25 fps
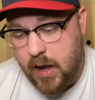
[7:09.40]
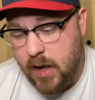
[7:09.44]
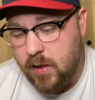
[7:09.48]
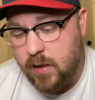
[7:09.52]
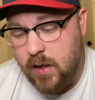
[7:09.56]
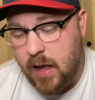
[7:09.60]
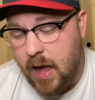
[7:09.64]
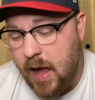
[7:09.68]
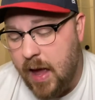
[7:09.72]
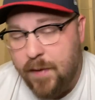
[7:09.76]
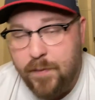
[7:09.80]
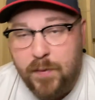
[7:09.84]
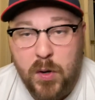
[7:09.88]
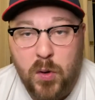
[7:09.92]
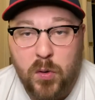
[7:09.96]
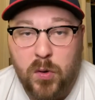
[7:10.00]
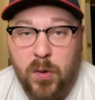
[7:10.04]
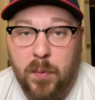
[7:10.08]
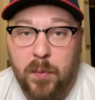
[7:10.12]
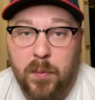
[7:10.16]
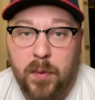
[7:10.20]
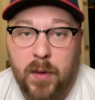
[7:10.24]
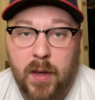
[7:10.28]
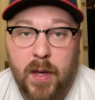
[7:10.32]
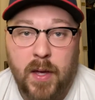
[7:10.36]
have no
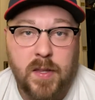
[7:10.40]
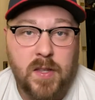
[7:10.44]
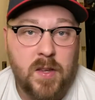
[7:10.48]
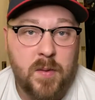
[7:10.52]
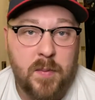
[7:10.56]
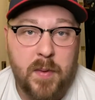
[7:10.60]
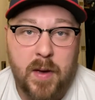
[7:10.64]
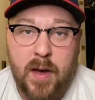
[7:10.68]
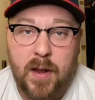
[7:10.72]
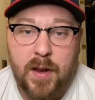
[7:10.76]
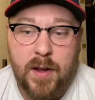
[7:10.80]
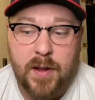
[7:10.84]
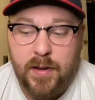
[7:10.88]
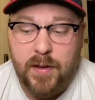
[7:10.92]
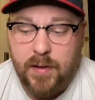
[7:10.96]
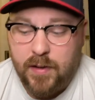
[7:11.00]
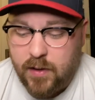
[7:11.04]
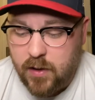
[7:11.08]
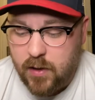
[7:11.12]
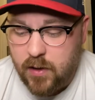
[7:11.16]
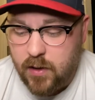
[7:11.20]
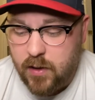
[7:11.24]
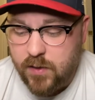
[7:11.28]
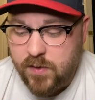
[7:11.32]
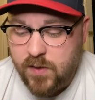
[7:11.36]
complaints about it.
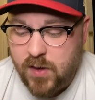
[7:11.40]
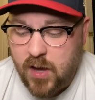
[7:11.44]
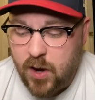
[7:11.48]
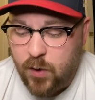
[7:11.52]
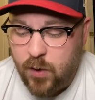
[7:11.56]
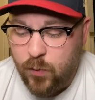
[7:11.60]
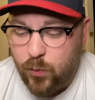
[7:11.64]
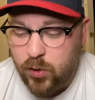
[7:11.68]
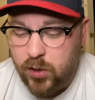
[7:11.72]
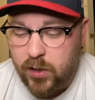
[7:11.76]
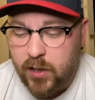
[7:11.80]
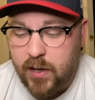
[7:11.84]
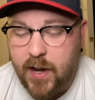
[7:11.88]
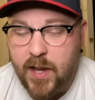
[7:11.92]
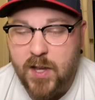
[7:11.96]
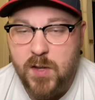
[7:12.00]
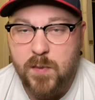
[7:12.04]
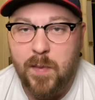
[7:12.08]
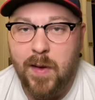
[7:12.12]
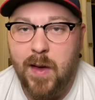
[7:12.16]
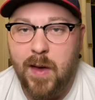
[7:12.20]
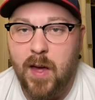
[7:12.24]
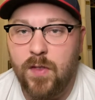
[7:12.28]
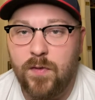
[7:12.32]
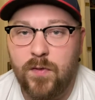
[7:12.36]
It's got a really nice
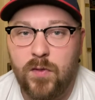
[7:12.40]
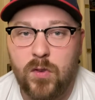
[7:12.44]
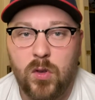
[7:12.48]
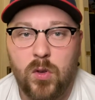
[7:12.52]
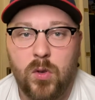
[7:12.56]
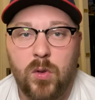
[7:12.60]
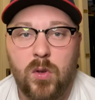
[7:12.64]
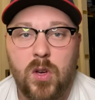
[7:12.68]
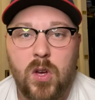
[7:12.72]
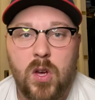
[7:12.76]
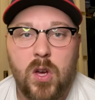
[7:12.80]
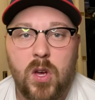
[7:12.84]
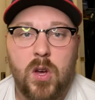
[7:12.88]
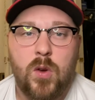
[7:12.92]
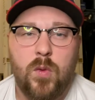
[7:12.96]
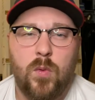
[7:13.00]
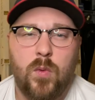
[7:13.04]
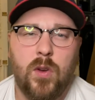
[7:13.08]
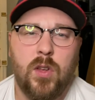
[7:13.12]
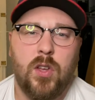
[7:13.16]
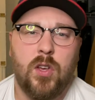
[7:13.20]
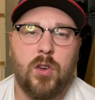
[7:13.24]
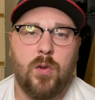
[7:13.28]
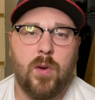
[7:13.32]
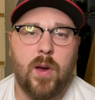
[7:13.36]
mouthfeel,
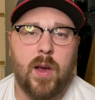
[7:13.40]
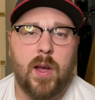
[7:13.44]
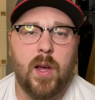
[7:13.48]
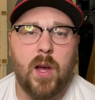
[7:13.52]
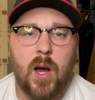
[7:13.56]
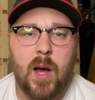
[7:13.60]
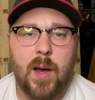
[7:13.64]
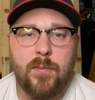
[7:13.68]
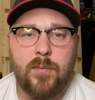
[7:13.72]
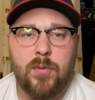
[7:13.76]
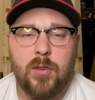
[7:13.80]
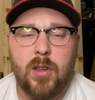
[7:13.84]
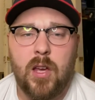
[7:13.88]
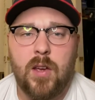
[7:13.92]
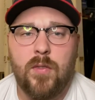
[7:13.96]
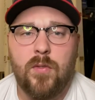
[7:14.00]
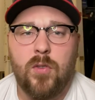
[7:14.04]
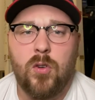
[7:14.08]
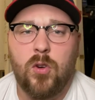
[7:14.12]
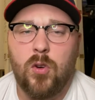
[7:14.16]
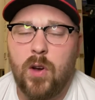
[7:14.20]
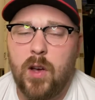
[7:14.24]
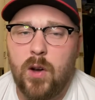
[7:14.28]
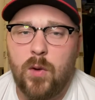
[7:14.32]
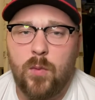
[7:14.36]
really great hop flavor,
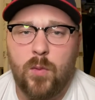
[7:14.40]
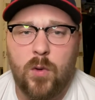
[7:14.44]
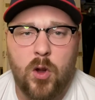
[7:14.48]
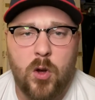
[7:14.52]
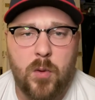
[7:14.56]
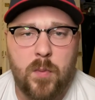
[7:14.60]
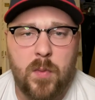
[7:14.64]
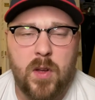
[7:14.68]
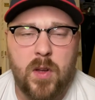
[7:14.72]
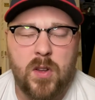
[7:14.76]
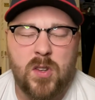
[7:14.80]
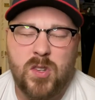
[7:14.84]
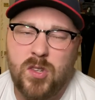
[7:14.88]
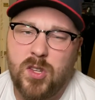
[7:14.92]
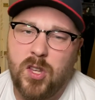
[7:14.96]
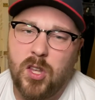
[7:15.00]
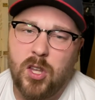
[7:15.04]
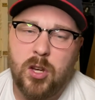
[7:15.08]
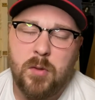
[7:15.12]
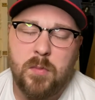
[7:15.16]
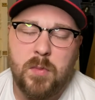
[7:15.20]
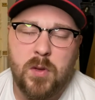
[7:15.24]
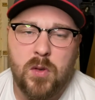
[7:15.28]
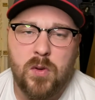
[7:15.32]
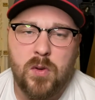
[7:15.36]
great aroma, just a
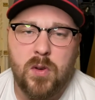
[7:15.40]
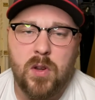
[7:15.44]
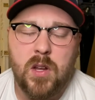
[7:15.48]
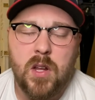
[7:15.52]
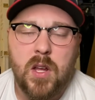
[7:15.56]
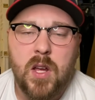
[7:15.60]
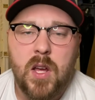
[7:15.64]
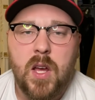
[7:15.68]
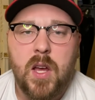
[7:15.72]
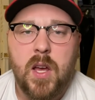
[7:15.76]
little muted.